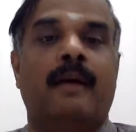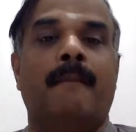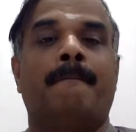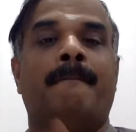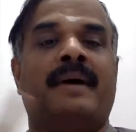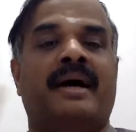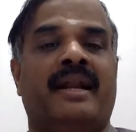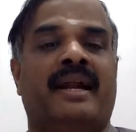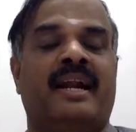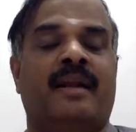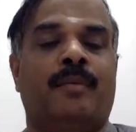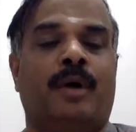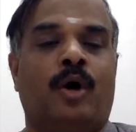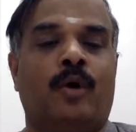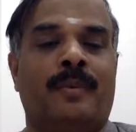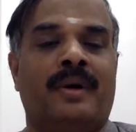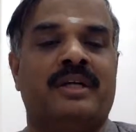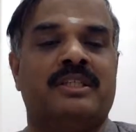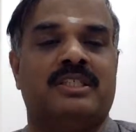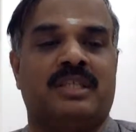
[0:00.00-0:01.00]
Per annum, how
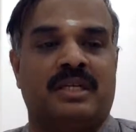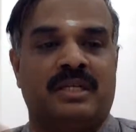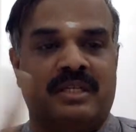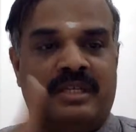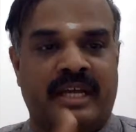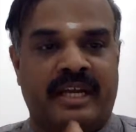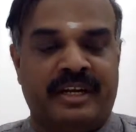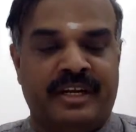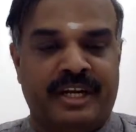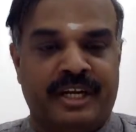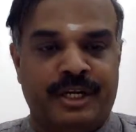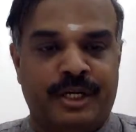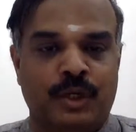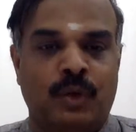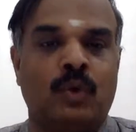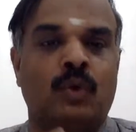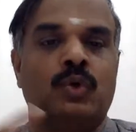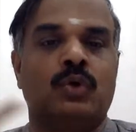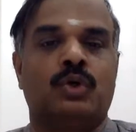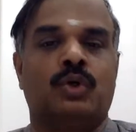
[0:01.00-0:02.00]
much? 10
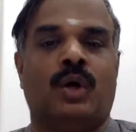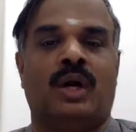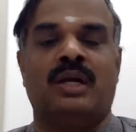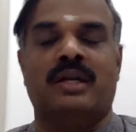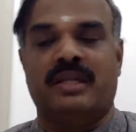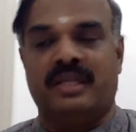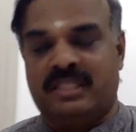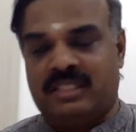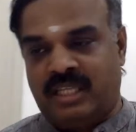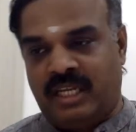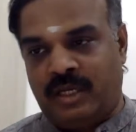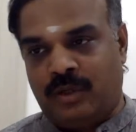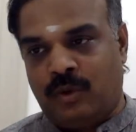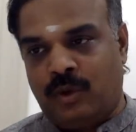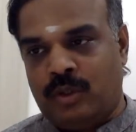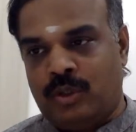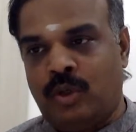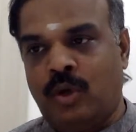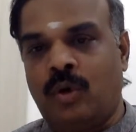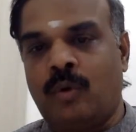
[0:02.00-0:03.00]
into 12 is
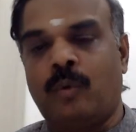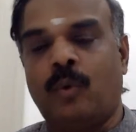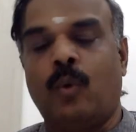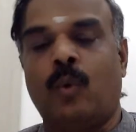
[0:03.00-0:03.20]
equal to